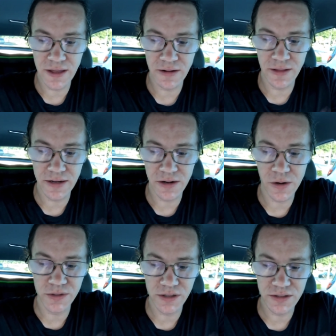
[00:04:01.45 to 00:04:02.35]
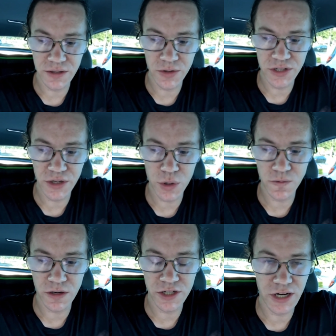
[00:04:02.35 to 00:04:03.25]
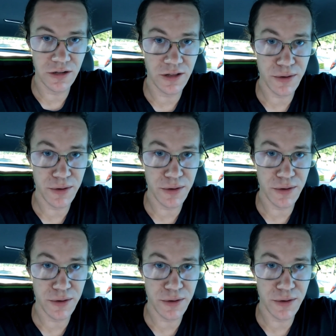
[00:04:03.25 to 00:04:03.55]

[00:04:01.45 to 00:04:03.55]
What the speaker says: and they, like, called an associate over, and she had to,